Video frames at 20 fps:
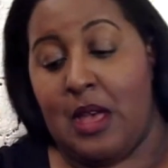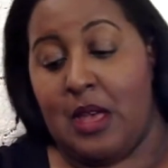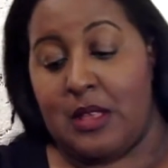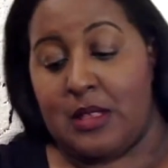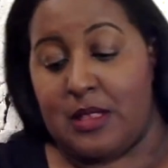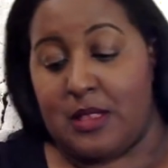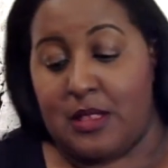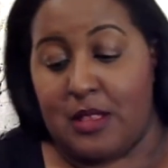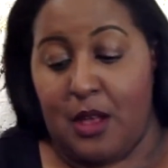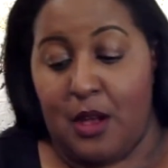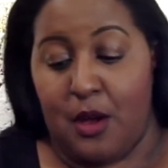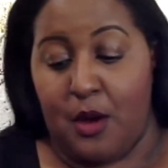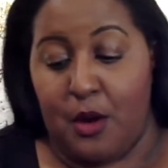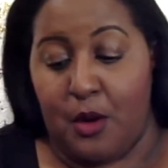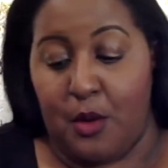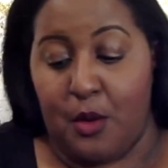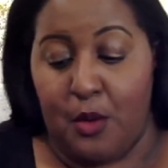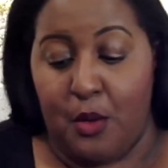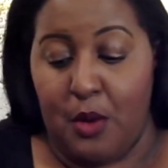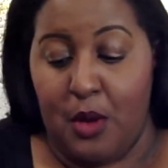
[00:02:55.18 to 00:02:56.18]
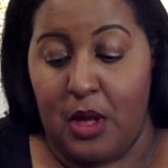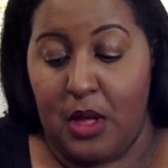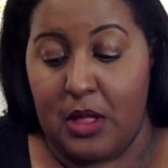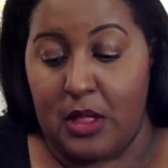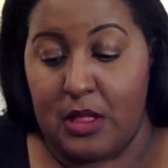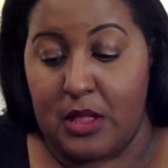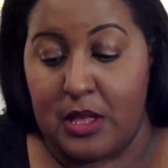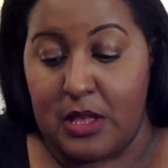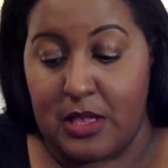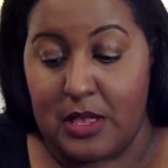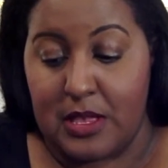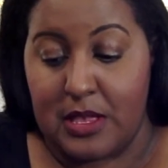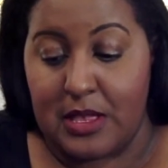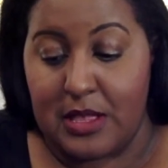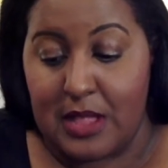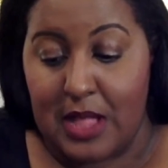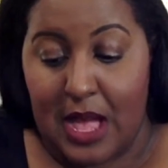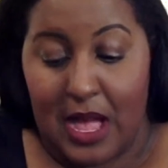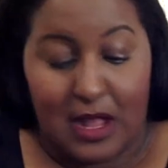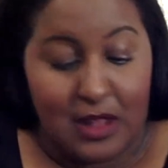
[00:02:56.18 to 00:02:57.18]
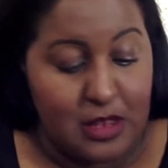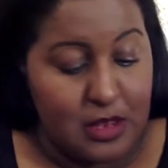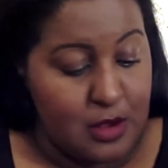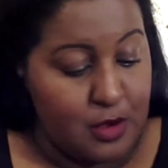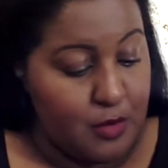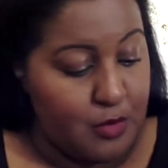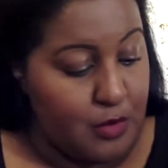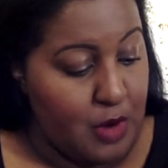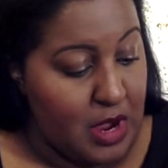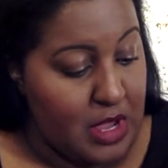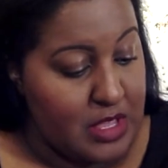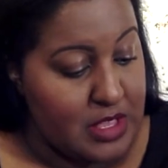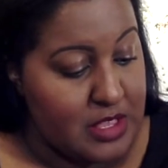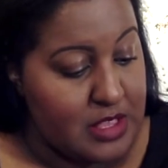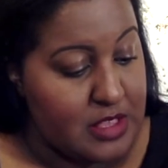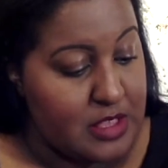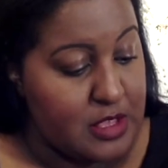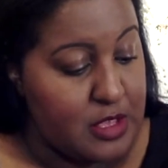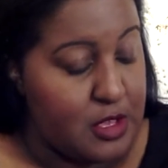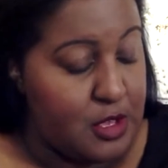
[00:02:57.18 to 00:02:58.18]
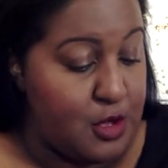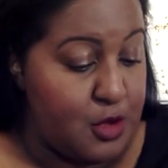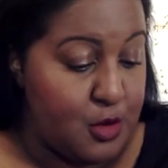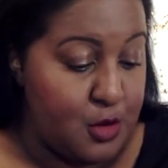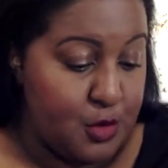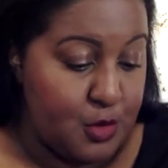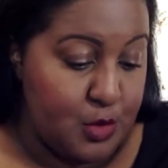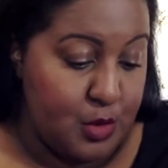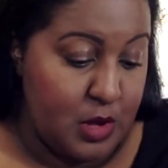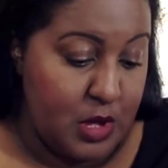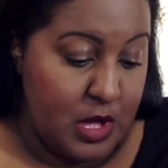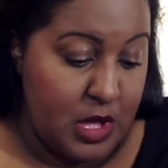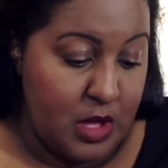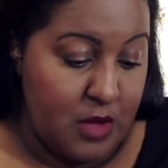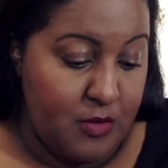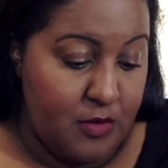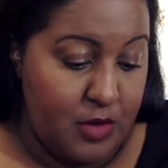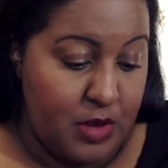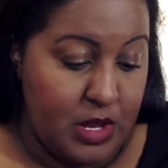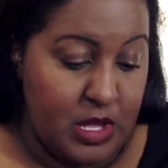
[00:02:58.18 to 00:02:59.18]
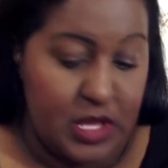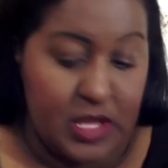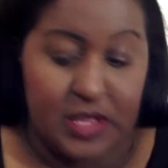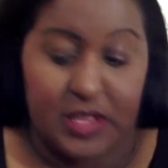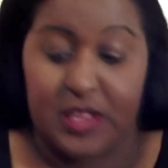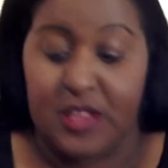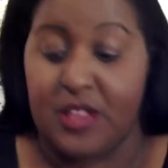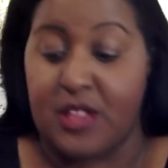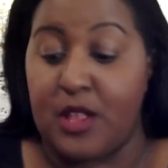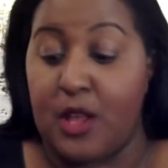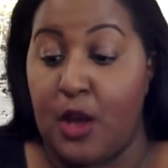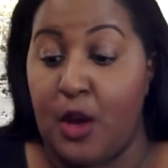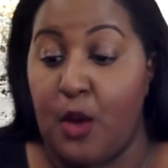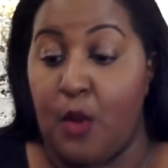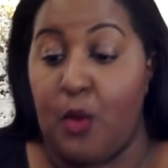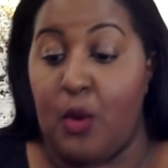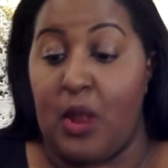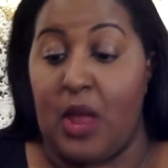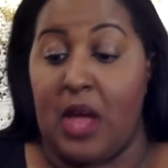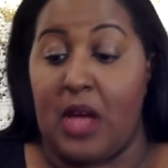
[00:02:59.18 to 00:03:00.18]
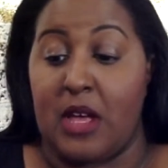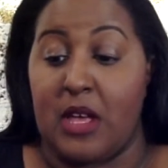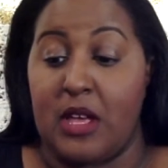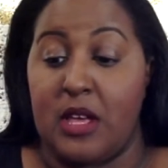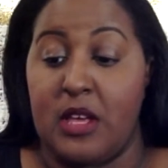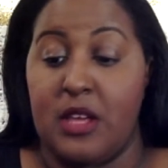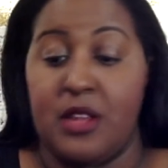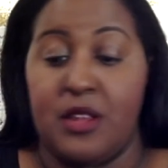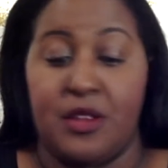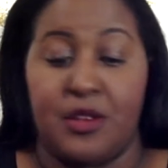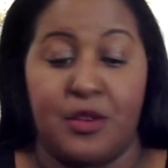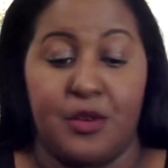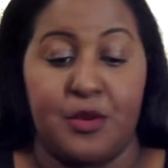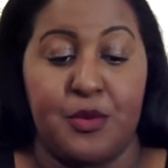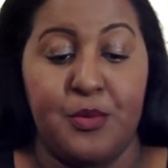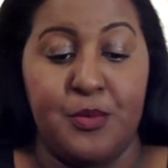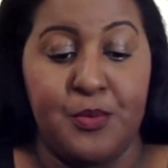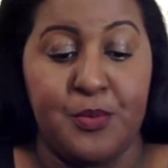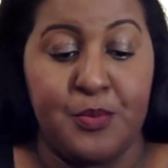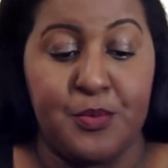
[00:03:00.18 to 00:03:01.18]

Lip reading: So this is not the right SKU for these. So what I could do,